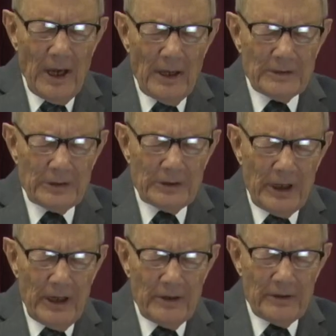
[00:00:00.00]
We ask
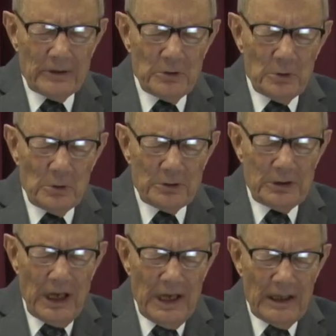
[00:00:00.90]
now that you'll
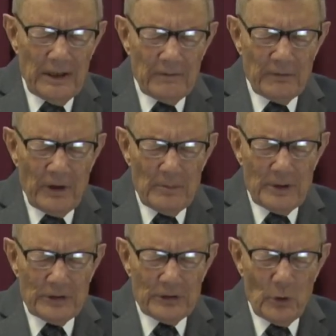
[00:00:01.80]
take
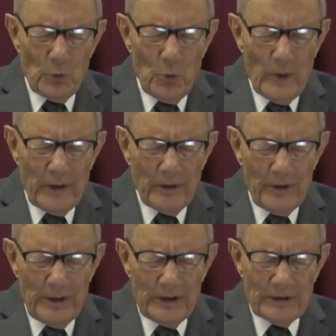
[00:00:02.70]
from us the
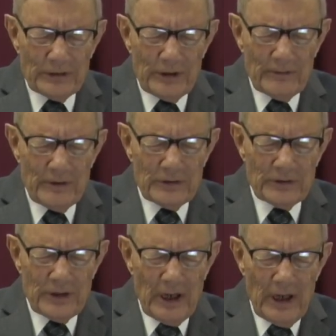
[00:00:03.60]
weariness of
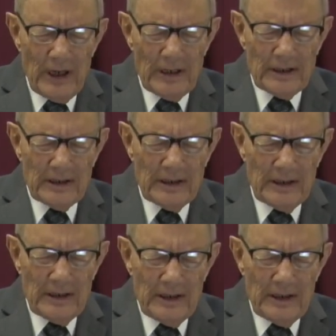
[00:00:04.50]
this day and